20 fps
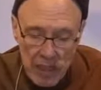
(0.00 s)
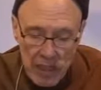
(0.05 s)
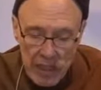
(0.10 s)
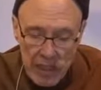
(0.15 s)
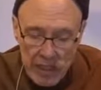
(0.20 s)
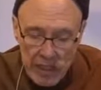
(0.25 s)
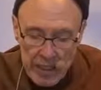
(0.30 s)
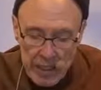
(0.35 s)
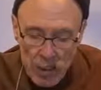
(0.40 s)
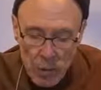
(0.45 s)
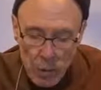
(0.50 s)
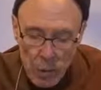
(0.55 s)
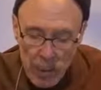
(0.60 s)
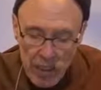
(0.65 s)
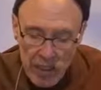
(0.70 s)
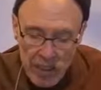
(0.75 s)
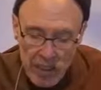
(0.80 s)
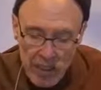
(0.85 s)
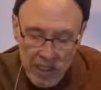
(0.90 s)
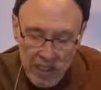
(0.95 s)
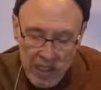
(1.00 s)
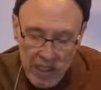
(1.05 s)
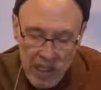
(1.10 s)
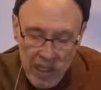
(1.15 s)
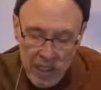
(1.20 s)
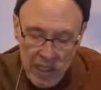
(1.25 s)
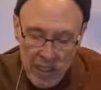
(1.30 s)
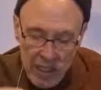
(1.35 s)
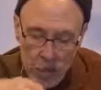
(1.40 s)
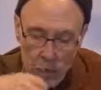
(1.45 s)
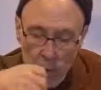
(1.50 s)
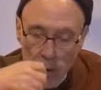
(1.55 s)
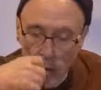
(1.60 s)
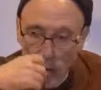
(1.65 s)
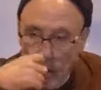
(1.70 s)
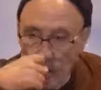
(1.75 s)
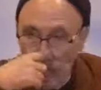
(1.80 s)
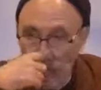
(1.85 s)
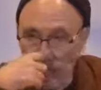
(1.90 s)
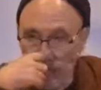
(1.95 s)
So what are the 10
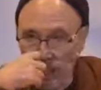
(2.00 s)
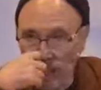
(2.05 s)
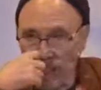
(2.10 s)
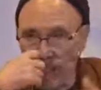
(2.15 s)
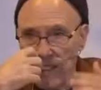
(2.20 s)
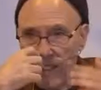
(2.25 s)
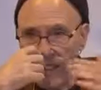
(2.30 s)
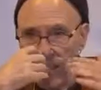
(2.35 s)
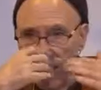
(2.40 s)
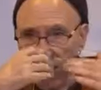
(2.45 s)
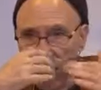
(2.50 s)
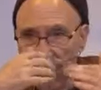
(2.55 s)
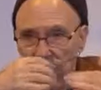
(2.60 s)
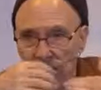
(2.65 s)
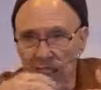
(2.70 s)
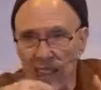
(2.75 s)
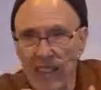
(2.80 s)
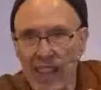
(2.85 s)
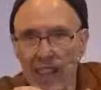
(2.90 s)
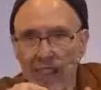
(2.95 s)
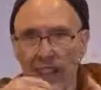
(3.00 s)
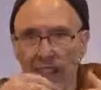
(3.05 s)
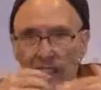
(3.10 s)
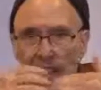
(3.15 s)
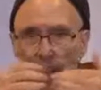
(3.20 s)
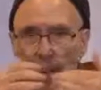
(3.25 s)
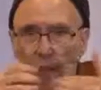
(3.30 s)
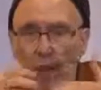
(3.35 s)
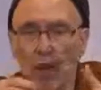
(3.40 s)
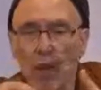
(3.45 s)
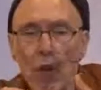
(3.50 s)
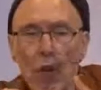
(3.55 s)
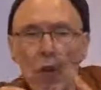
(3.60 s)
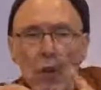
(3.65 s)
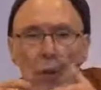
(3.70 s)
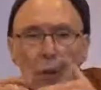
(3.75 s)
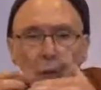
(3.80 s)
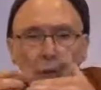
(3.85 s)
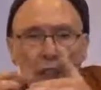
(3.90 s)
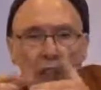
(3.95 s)
qualities? And now they
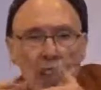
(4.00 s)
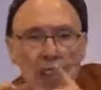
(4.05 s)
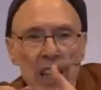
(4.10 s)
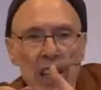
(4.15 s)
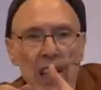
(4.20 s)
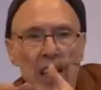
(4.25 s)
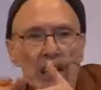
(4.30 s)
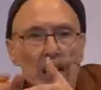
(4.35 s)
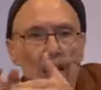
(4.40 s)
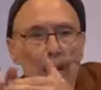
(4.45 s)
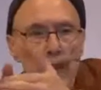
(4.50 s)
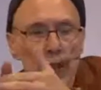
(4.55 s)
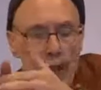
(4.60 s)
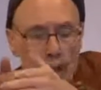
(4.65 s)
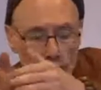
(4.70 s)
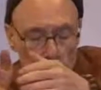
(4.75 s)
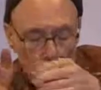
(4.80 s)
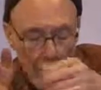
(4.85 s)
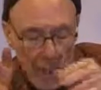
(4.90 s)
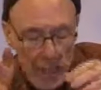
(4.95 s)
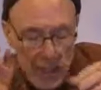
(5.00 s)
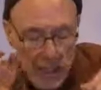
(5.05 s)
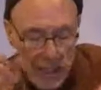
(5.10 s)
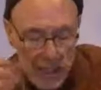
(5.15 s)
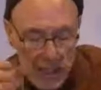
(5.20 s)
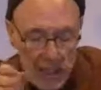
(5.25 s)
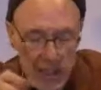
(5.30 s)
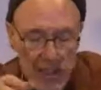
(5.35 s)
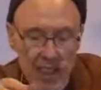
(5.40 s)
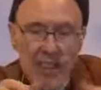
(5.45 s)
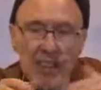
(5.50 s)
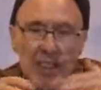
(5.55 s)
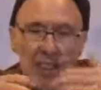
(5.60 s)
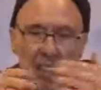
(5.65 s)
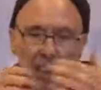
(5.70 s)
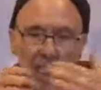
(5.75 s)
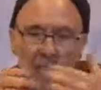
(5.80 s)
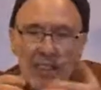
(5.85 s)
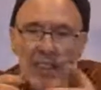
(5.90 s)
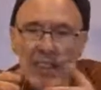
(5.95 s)
unfold in a kind of graded
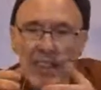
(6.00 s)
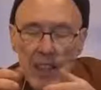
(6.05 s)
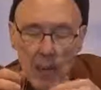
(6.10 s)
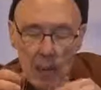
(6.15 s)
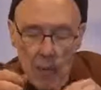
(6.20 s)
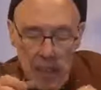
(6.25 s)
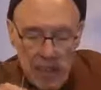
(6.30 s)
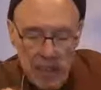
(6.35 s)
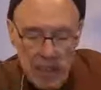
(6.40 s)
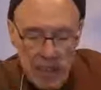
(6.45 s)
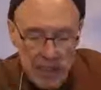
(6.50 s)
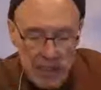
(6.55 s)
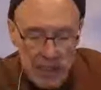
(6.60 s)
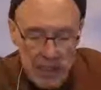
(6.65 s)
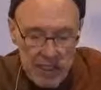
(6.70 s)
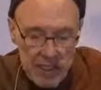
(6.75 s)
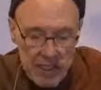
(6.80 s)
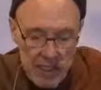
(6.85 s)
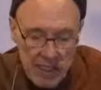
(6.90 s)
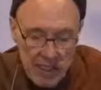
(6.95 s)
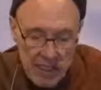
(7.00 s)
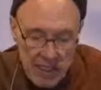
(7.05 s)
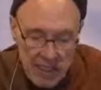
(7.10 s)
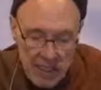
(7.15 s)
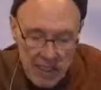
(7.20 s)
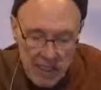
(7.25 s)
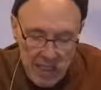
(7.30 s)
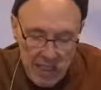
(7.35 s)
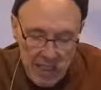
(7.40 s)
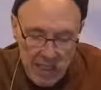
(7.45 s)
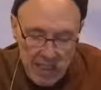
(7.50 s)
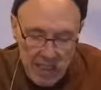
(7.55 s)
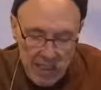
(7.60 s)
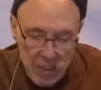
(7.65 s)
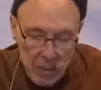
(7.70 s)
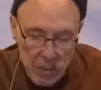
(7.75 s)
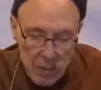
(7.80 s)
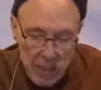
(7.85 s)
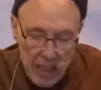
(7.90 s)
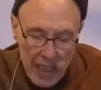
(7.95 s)
sequence.
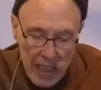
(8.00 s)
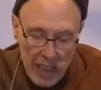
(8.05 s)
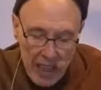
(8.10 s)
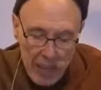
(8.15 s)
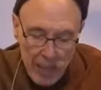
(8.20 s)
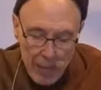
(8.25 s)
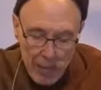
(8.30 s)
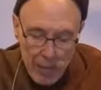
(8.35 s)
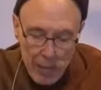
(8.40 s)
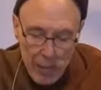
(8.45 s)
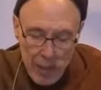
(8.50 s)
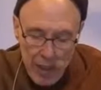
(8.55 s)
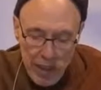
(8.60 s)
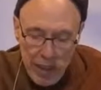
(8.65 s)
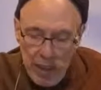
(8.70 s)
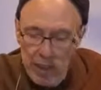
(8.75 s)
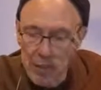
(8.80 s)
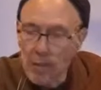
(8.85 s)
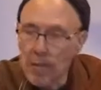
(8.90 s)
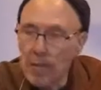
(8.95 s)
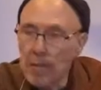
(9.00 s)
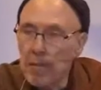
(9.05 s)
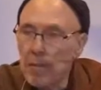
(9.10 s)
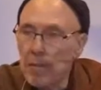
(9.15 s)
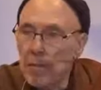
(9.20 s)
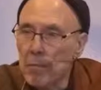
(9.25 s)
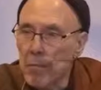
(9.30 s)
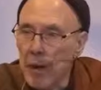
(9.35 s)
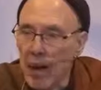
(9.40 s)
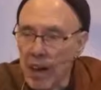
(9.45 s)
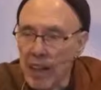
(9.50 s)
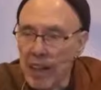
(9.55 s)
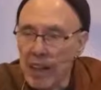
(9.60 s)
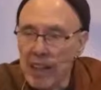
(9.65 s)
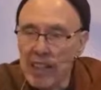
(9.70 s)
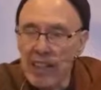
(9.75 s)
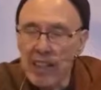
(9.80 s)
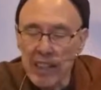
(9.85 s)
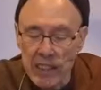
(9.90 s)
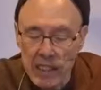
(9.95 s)
So we have the
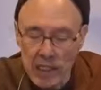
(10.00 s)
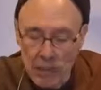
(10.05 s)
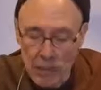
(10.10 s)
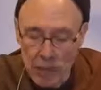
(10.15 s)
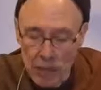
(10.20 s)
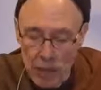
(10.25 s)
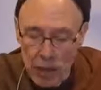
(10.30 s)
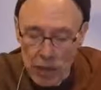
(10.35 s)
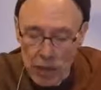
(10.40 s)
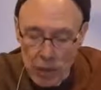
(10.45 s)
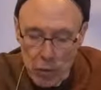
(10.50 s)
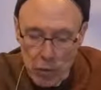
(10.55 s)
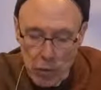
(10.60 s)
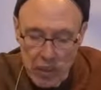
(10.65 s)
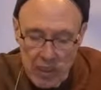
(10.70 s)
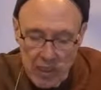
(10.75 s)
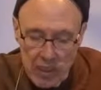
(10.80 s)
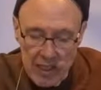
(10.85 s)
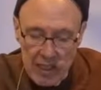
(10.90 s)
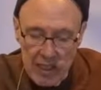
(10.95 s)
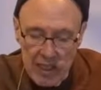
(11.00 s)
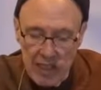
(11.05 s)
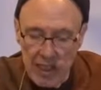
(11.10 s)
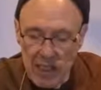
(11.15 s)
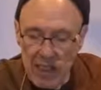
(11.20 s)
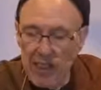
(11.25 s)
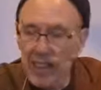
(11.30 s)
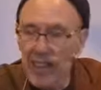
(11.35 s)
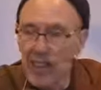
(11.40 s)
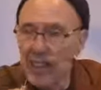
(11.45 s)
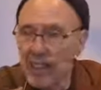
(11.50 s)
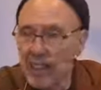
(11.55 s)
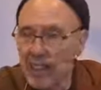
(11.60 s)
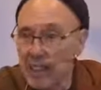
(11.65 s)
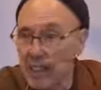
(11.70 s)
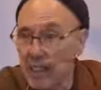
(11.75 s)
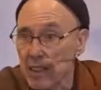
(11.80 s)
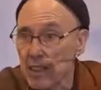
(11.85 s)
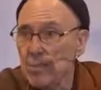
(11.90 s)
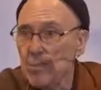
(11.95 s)
monk is virtuous in
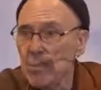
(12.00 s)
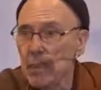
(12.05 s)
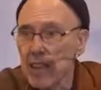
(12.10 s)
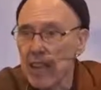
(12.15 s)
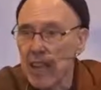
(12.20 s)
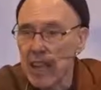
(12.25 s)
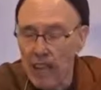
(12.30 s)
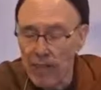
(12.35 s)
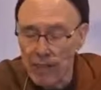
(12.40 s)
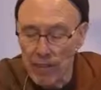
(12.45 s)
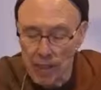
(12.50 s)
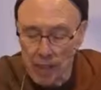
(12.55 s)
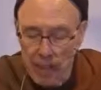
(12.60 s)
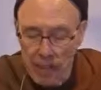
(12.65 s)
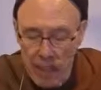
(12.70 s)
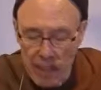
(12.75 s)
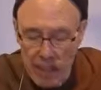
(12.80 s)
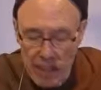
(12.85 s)
his behavior,